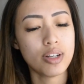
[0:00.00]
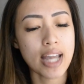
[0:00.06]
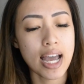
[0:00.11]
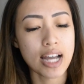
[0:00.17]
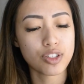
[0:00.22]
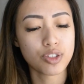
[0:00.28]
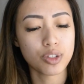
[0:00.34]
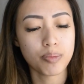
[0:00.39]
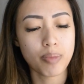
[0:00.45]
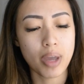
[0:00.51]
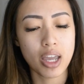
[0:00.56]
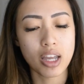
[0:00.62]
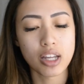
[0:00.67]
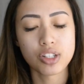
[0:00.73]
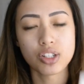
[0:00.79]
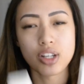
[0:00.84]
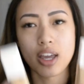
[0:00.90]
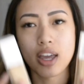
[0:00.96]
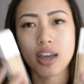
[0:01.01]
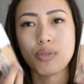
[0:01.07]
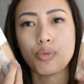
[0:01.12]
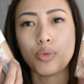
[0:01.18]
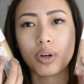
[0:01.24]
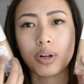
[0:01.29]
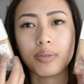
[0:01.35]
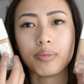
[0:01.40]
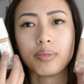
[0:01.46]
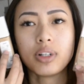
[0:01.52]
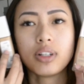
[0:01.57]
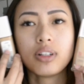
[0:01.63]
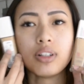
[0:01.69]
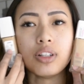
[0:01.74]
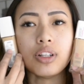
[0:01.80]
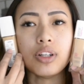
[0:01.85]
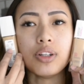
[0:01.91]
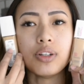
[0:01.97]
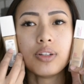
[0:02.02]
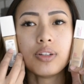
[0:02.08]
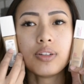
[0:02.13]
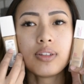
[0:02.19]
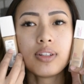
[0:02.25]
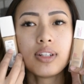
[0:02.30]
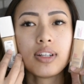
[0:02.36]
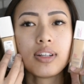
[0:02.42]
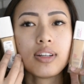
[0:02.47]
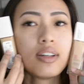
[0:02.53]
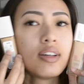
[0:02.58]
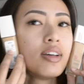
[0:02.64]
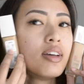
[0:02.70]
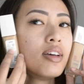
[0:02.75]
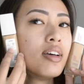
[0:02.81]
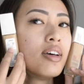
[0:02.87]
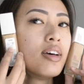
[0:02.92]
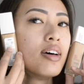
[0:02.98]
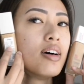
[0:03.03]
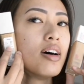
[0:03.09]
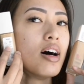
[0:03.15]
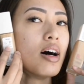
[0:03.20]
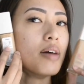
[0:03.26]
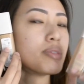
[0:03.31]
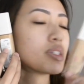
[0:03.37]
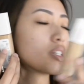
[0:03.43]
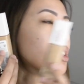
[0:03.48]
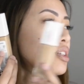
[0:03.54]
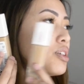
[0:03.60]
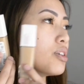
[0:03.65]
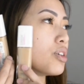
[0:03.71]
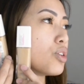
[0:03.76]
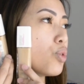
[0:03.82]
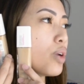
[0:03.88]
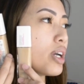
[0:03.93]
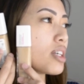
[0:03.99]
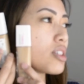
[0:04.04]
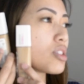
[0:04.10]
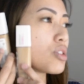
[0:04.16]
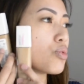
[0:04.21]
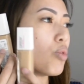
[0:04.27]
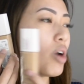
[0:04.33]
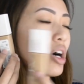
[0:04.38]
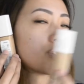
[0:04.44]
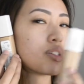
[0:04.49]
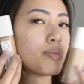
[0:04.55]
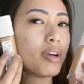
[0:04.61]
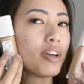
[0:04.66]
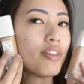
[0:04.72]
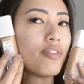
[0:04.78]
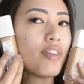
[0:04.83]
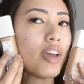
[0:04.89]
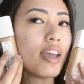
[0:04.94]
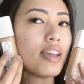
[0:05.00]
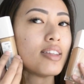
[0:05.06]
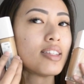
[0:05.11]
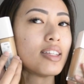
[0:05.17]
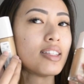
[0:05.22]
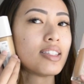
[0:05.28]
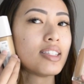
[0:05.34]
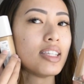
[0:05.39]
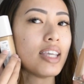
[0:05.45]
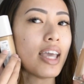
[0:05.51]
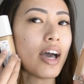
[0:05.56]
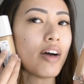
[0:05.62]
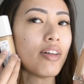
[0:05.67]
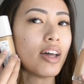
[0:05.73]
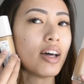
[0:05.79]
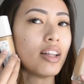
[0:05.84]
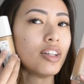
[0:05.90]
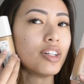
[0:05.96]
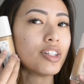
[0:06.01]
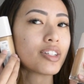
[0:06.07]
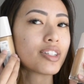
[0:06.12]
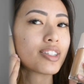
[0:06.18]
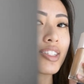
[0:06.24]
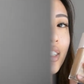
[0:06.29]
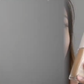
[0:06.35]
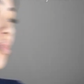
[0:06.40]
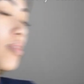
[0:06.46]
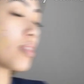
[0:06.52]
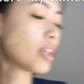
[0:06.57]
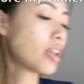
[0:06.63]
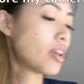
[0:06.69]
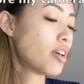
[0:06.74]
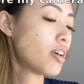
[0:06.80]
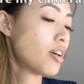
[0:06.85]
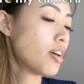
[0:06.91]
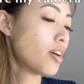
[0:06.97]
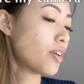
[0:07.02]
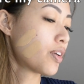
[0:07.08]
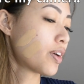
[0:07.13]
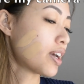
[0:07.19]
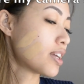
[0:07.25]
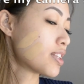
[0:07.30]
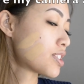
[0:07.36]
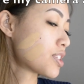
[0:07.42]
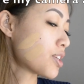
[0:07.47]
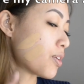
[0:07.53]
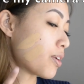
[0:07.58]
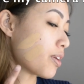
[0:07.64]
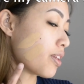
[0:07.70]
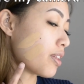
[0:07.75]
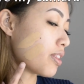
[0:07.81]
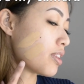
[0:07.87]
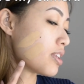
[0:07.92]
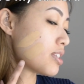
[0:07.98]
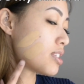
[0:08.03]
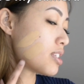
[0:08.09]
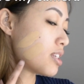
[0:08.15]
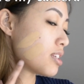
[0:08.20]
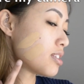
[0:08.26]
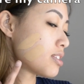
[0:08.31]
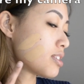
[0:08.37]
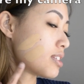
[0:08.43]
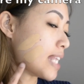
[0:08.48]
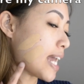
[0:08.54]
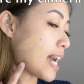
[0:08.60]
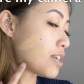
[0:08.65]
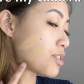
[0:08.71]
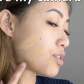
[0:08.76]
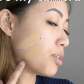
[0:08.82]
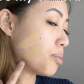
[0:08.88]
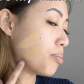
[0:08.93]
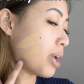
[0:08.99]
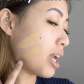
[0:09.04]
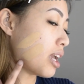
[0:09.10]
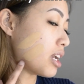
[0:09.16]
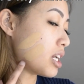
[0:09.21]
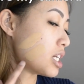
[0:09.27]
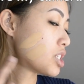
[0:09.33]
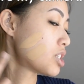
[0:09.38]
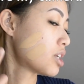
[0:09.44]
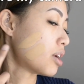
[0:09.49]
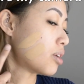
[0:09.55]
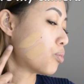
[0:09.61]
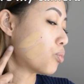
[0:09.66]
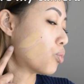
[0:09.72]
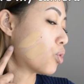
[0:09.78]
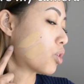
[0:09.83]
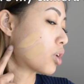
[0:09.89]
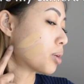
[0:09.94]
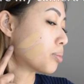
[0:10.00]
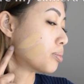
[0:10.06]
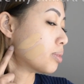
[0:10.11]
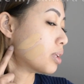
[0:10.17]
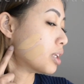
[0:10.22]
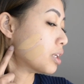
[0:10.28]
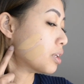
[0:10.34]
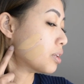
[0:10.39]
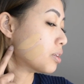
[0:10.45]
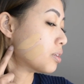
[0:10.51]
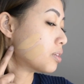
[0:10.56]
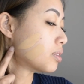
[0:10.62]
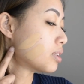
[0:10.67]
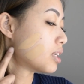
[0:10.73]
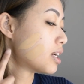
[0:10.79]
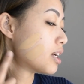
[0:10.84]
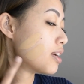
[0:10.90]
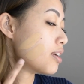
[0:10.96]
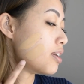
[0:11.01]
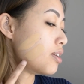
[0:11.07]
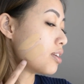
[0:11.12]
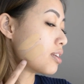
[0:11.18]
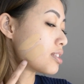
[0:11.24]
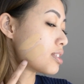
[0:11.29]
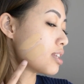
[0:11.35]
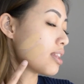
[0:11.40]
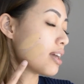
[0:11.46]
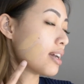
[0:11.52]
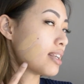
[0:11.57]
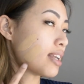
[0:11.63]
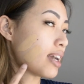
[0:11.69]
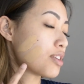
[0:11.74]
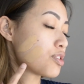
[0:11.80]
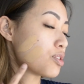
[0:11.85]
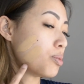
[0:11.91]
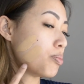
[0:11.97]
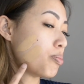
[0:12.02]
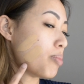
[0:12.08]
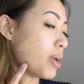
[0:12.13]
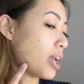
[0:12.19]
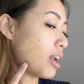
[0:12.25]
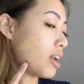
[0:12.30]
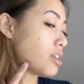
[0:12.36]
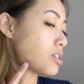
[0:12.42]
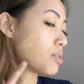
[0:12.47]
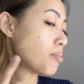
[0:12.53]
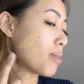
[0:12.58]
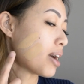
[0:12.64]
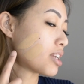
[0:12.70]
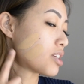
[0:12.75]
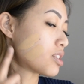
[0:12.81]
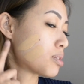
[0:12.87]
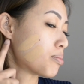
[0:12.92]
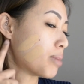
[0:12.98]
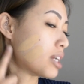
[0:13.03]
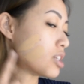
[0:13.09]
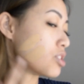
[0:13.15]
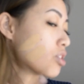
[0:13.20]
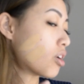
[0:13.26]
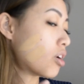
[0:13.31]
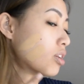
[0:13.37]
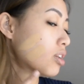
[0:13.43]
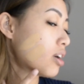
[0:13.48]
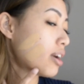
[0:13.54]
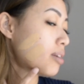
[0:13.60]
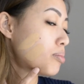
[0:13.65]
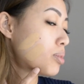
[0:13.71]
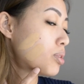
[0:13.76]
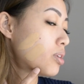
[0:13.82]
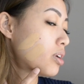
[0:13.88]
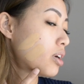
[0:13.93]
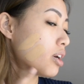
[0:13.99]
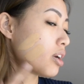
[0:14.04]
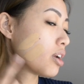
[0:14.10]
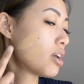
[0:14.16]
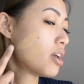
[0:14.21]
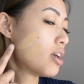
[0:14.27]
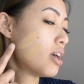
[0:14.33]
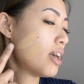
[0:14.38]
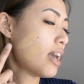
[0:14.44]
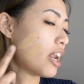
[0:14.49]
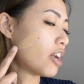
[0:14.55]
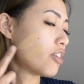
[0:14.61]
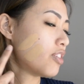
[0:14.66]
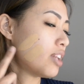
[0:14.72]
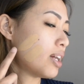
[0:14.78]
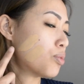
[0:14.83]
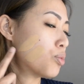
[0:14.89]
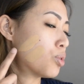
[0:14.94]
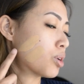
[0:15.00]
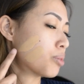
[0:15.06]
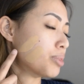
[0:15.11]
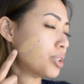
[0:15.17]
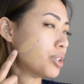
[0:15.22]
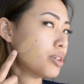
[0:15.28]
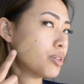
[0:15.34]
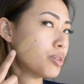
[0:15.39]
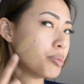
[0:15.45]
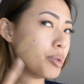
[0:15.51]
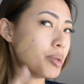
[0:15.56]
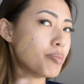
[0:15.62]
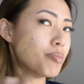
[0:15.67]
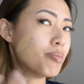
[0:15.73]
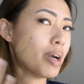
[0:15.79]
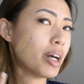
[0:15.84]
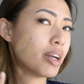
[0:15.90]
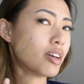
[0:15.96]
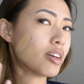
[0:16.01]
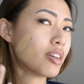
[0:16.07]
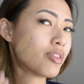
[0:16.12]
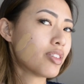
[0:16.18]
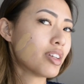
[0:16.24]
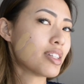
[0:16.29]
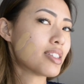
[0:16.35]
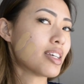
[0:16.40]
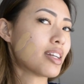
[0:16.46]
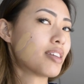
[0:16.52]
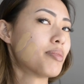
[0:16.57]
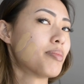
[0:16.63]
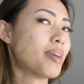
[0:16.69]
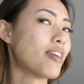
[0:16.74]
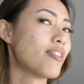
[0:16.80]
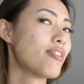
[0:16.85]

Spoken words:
Natural Beige and Warm Nude. I'm just going to do a quick swatch of my face and see how that looks. Okay, so this is Natural Beige and Warm Nude. You can see that Natural Beige matches my jawline more, and I feel like Warm Nude will be better for the center of my